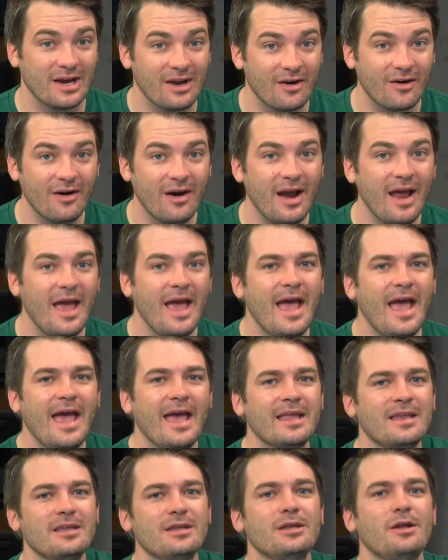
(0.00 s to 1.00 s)
hair.
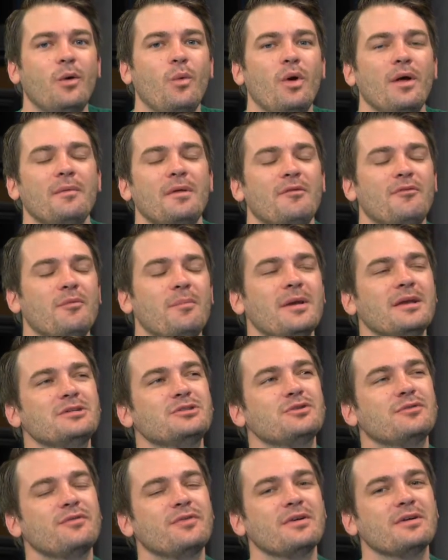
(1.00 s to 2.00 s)
And you know what? If it
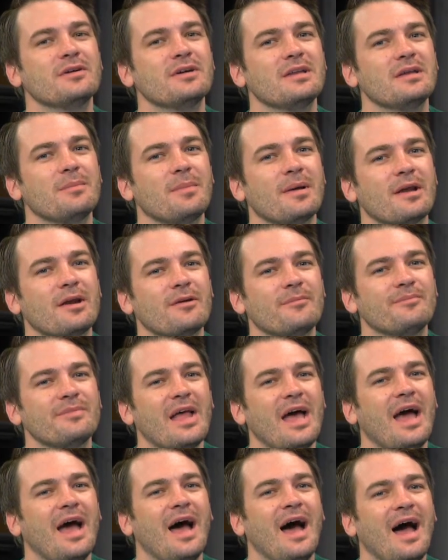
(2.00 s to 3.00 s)
makes you feel any better,
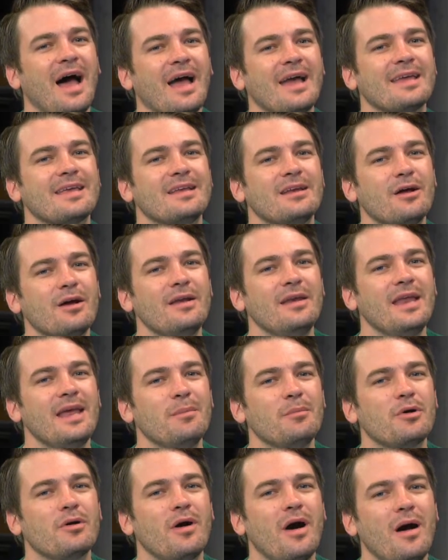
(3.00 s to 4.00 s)
I can
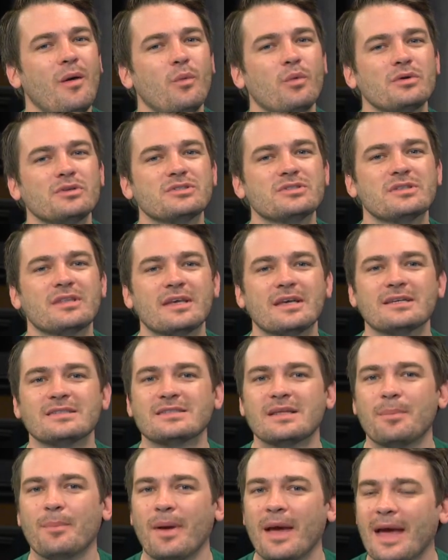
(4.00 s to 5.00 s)
name a lot worse
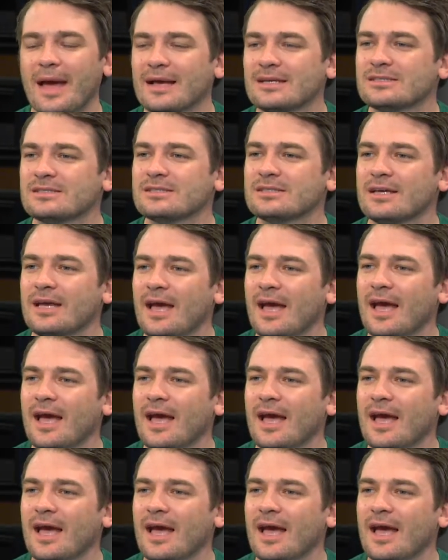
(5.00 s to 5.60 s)
things that pass